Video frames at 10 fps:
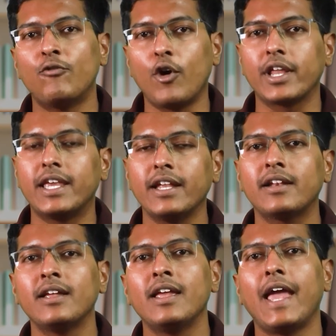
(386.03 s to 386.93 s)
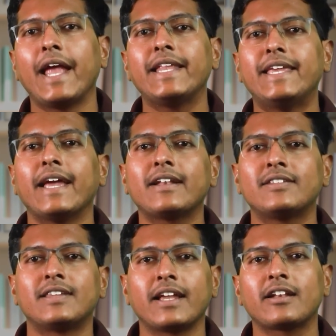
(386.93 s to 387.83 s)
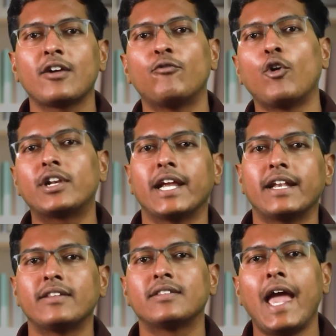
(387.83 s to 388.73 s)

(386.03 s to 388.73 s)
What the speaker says: for Git, and get set for Redis.